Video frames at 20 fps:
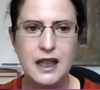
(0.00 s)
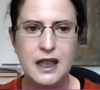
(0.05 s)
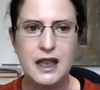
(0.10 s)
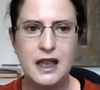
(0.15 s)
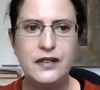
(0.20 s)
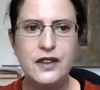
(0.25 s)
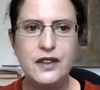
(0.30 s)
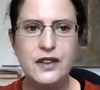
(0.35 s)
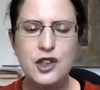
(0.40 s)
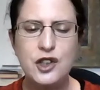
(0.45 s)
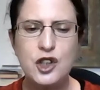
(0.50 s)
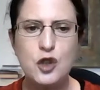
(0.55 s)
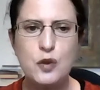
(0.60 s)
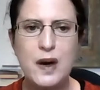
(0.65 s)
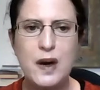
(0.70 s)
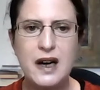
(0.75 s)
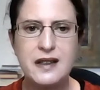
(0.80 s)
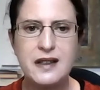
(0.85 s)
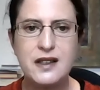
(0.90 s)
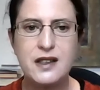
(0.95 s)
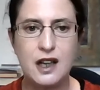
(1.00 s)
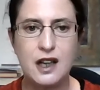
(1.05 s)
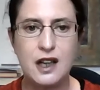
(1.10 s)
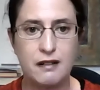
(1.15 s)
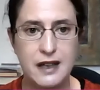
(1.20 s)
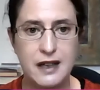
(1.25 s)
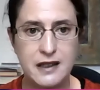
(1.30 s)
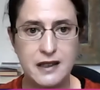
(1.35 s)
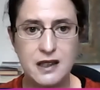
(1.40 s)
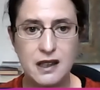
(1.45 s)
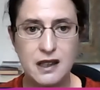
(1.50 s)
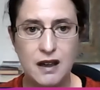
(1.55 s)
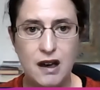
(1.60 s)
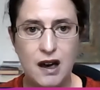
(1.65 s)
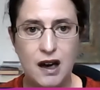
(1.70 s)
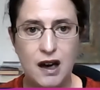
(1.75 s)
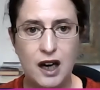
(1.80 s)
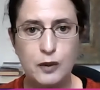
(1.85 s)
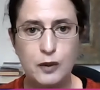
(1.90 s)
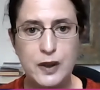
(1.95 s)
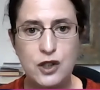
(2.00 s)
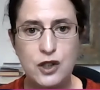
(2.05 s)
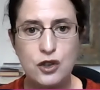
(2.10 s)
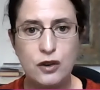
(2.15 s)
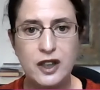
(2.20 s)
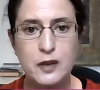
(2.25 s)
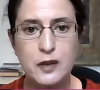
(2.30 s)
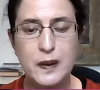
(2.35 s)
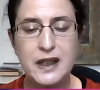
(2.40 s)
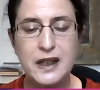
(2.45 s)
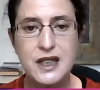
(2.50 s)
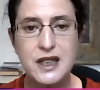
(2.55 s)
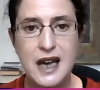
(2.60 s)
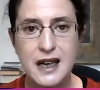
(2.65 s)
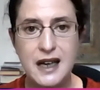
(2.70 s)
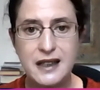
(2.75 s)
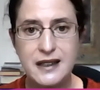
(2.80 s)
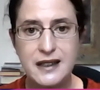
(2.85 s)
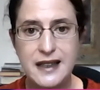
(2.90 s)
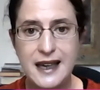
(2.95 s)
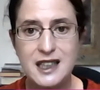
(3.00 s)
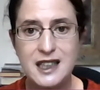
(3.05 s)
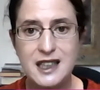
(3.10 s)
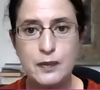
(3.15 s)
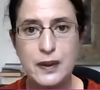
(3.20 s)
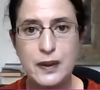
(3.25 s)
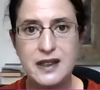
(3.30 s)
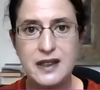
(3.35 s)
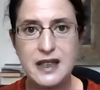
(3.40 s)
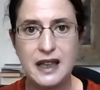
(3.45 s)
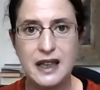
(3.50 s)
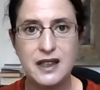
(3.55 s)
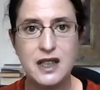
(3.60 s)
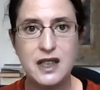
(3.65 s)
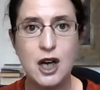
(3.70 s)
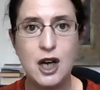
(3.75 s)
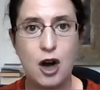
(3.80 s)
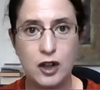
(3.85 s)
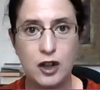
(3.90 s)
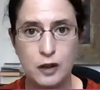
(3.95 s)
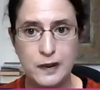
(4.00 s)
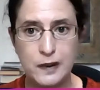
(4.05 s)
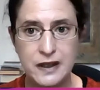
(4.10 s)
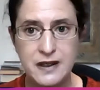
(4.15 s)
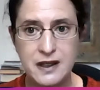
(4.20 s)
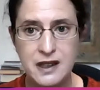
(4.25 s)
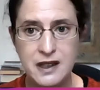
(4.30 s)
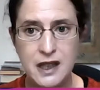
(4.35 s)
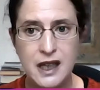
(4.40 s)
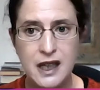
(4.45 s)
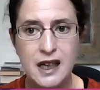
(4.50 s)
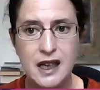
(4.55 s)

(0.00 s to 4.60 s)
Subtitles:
In this two-part series, I'll be joined by tax experts and economists